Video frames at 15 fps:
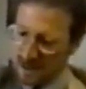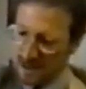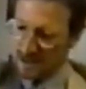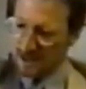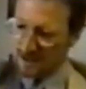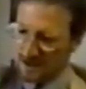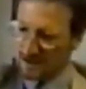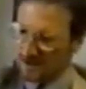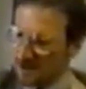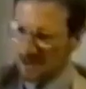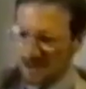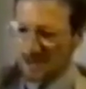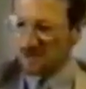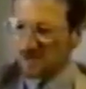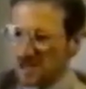they
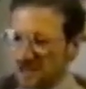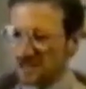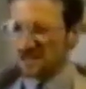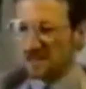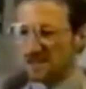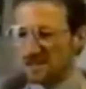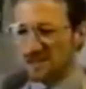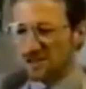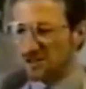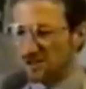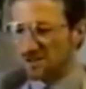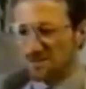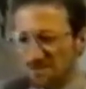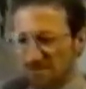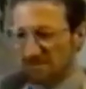can make a
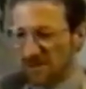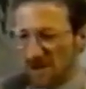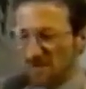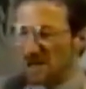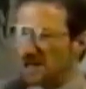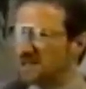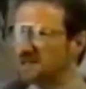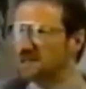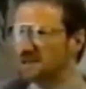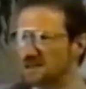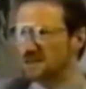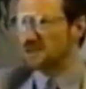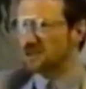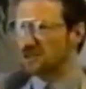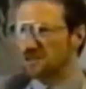decision, a basic
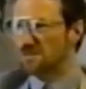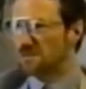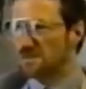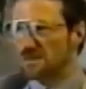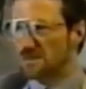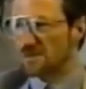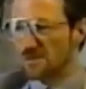decision